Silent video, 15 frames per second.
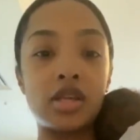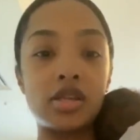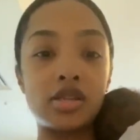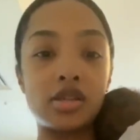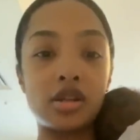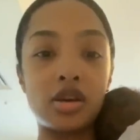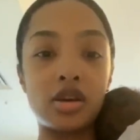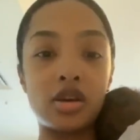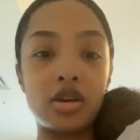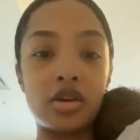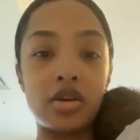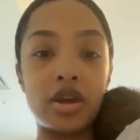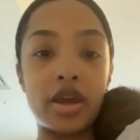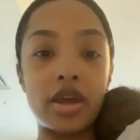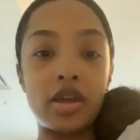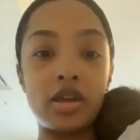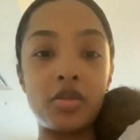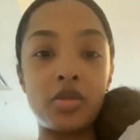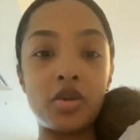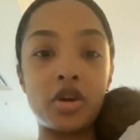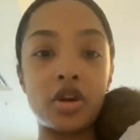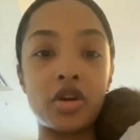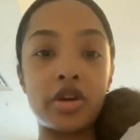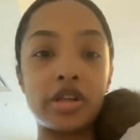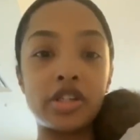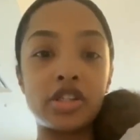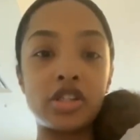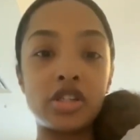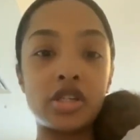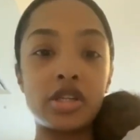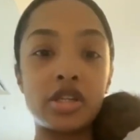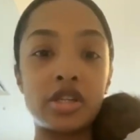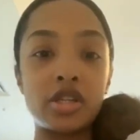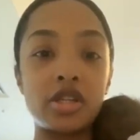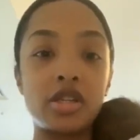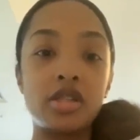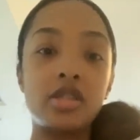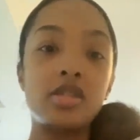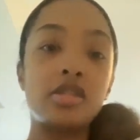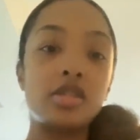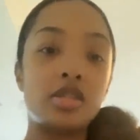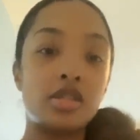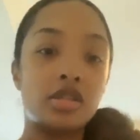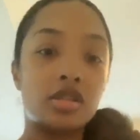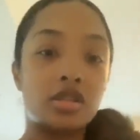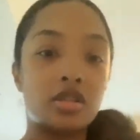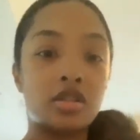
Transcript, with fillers: So, any more questions?